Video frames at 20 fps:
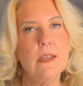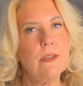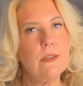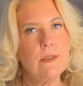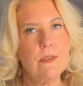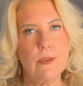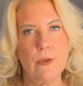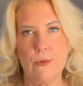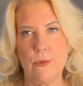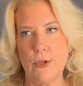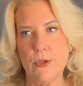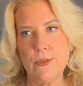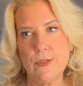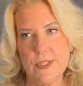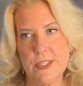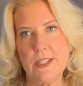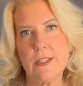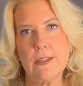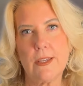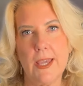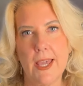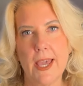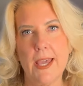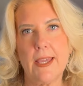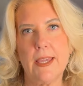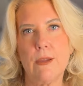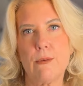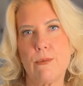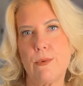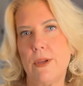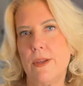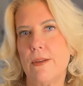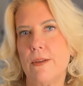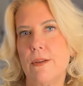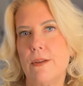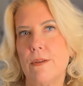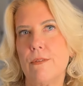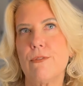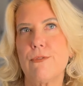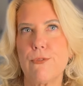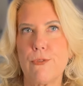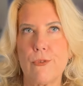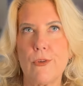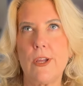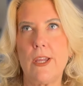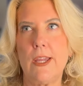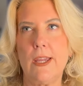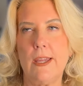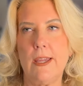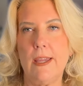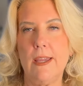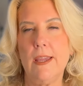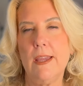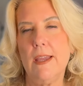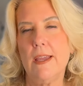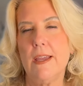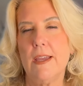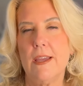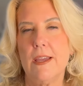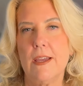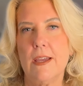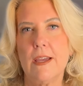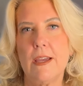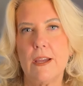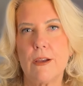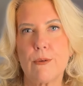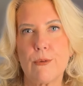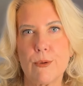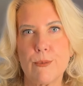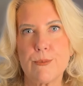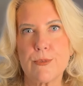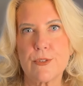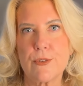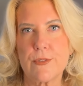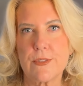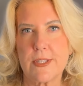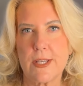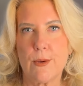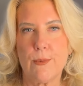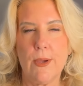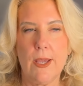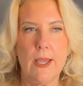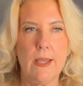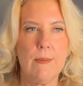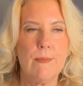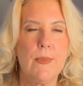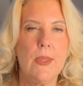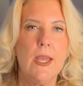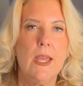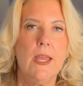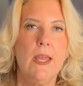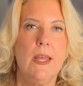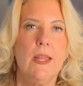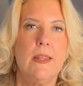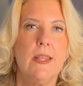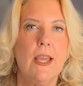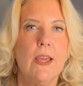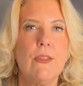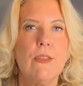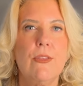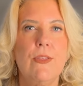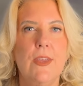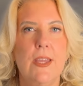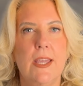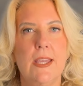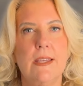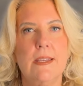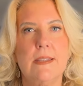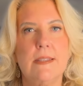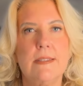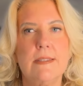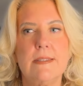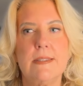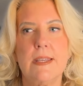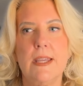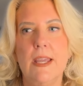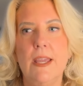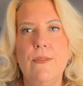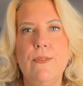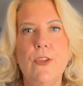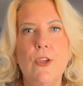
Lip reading: So you still can get free room service that way. The other thing is, if